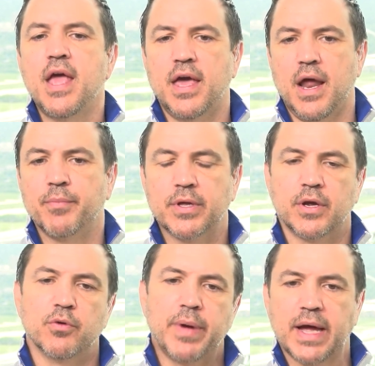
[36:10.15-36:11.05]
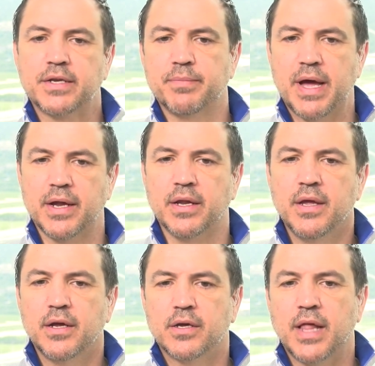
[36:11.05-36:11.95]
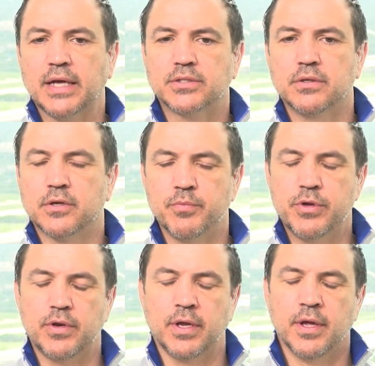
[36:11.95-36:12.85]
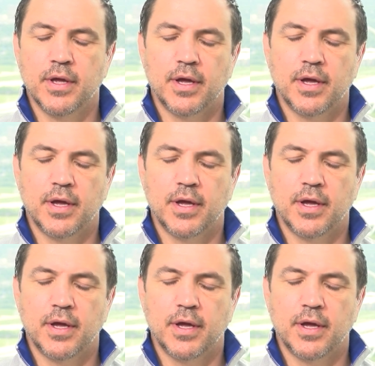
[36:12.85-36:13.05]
And I'm going to go back to my classical computing